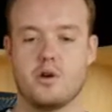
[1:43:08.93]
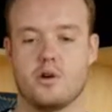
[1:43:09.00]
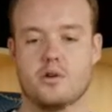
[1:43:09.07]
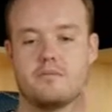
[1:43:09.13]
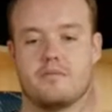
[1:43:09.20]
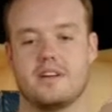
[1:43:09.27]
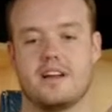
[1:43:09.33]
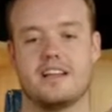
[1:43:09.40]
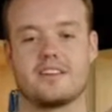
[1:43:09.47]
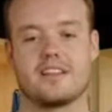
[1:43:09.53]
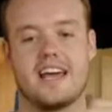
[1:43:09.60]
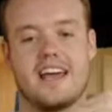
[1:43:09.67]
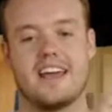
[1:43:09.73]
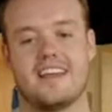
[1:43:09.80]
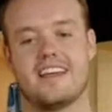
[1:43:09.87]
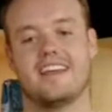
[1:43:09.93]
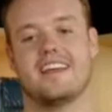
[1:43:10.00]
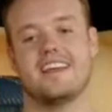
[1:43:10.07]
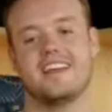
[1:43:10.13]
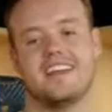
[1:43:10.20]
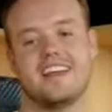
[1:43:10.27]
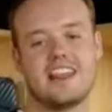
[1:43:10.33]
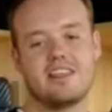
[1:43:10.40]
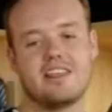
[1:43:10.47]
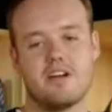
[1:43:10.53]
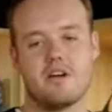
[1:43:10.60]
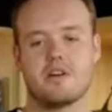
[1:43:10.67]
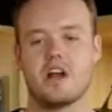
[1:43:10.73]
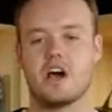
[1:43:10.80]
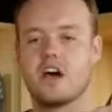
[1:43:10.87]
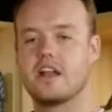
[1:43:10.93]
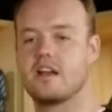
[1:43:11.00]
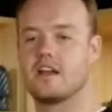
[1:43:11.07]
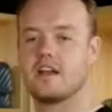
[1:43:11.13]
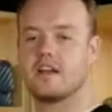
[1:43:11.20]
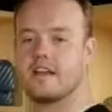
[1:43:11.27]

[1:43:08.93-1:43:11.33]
Boom. And look at that. Throw it on.